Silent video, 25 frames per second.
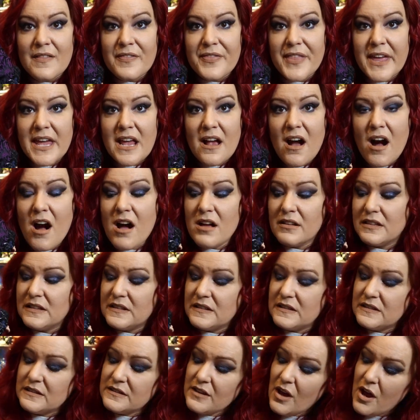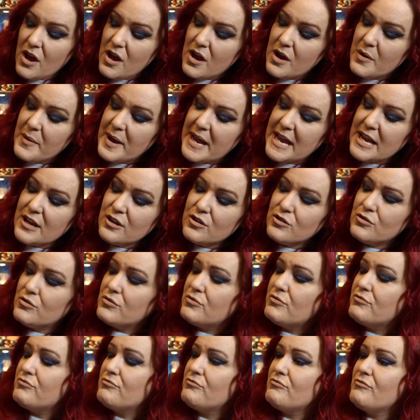They are so
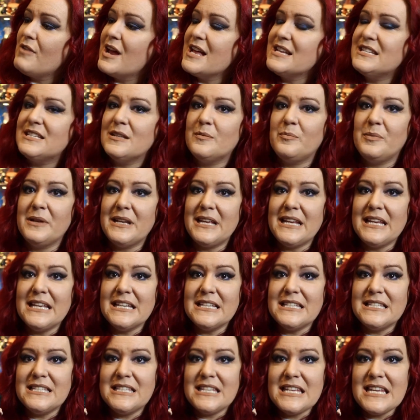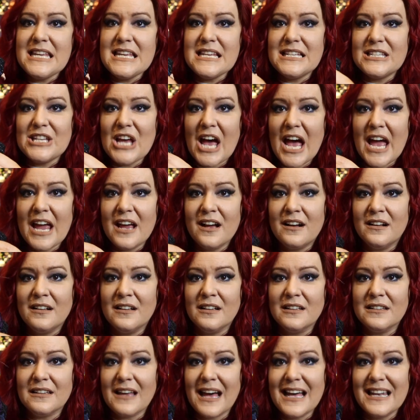incredibly detailed,